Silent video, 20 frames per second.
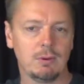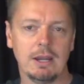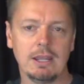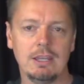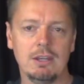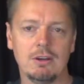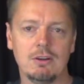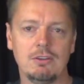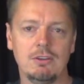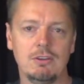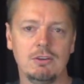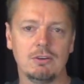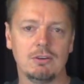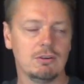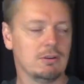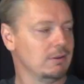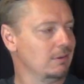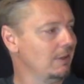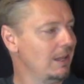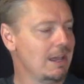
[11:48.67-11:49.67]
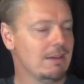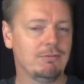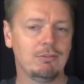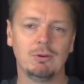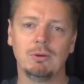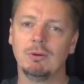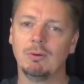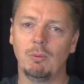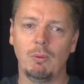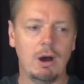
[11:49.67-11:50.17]
right here to your
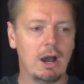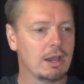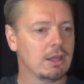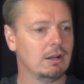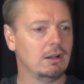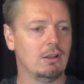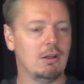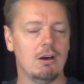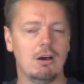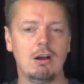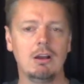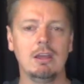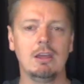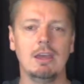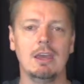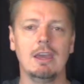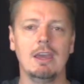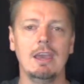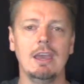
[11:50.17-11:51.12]
left, walking along,